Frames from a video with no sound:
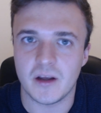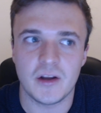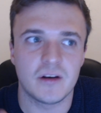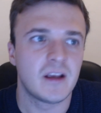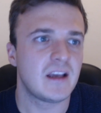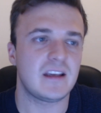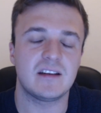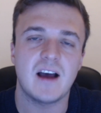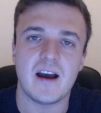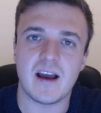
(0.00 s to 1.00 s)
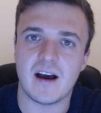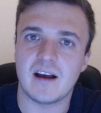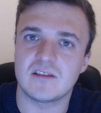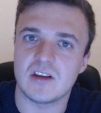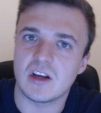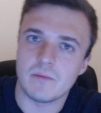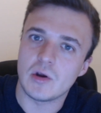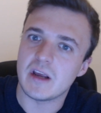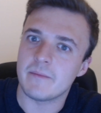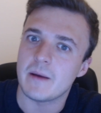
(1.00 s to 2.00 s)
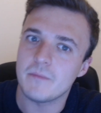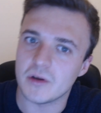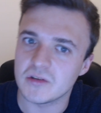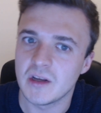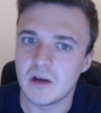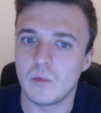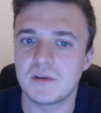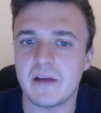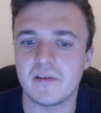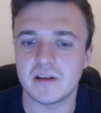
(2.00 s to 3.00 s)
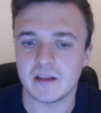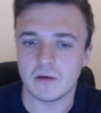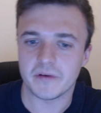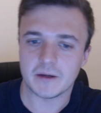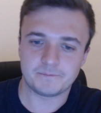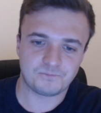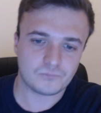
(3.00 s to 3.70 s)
and your diehards and your community members will definitely love it.